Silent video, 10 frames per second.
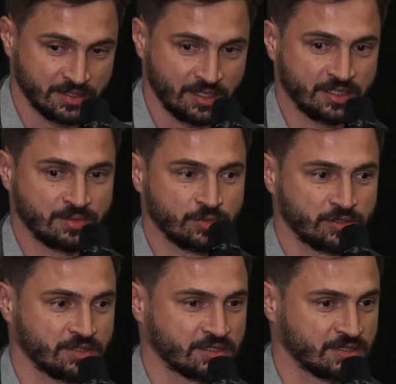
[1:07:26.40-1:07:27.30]
and
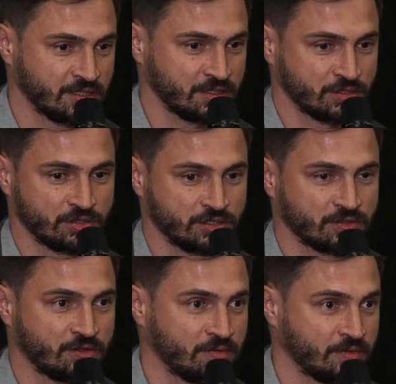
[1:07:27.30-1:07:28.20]
so they
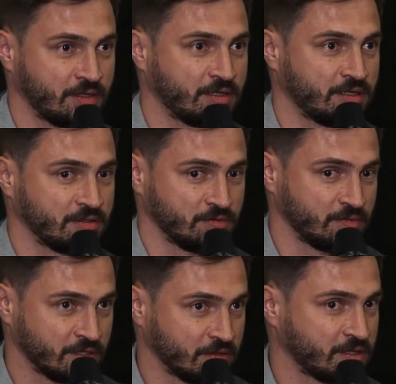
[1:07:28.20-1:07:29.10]

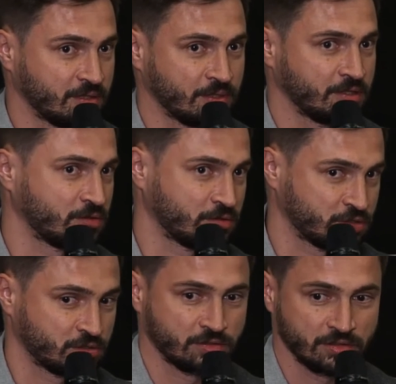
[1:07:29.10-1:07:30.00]
contact us, for
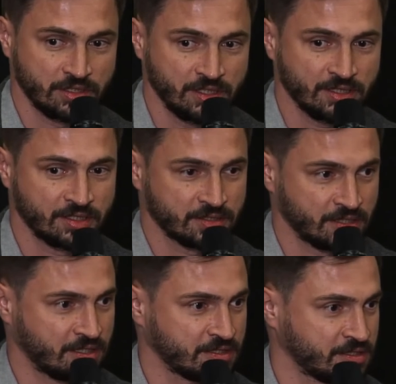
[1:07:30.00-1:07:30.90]
example, on Facebook
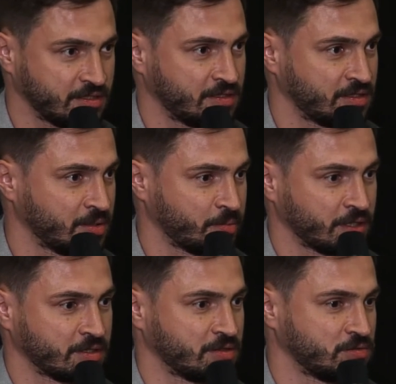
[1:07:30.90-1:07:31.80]
with their suggestions
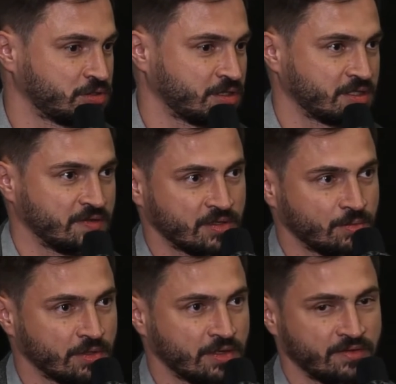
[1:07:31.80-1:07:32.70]
or even
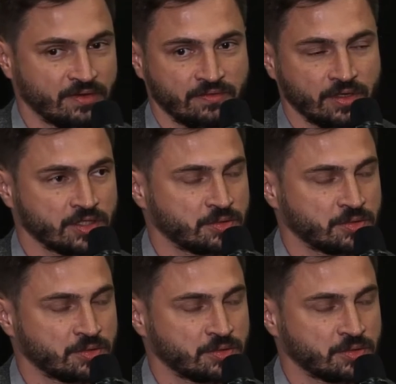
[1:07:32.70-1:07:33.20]
requests.